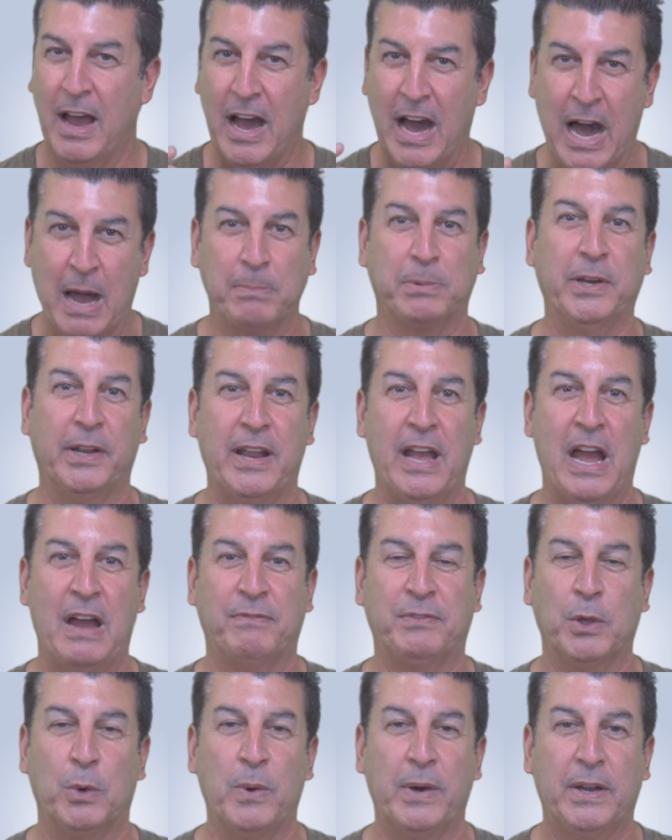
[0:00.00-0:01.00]
I'm going to
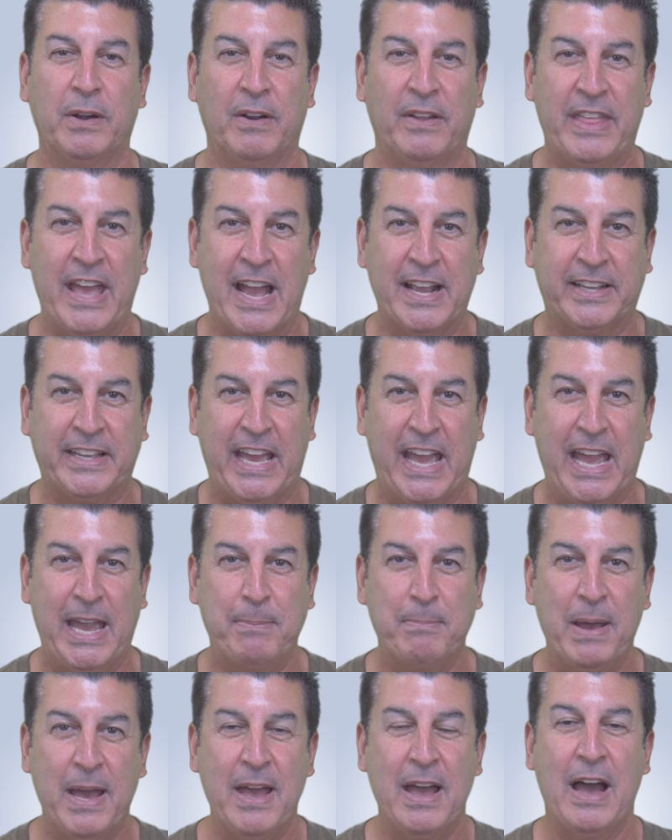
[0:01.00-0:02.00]
have the winner of that
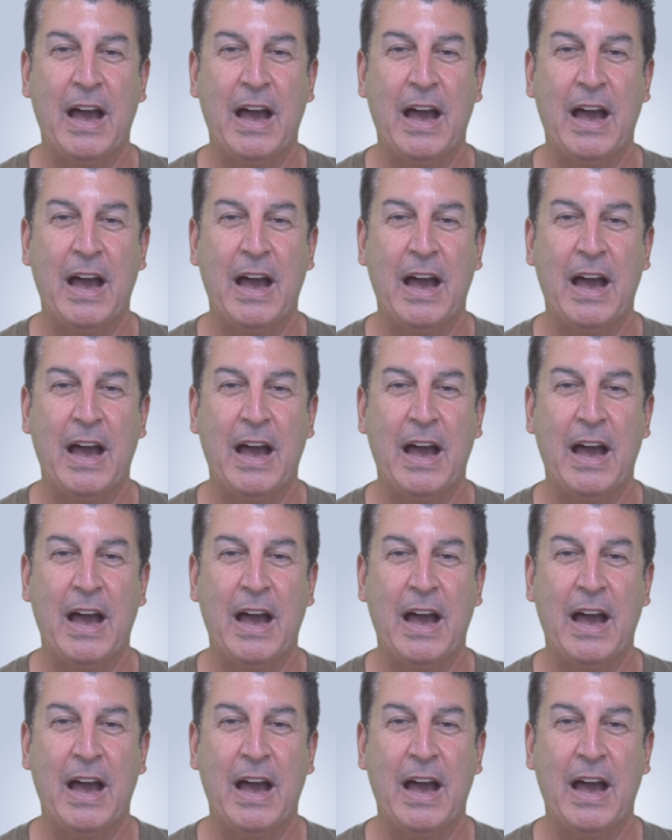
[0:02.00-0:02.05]
game.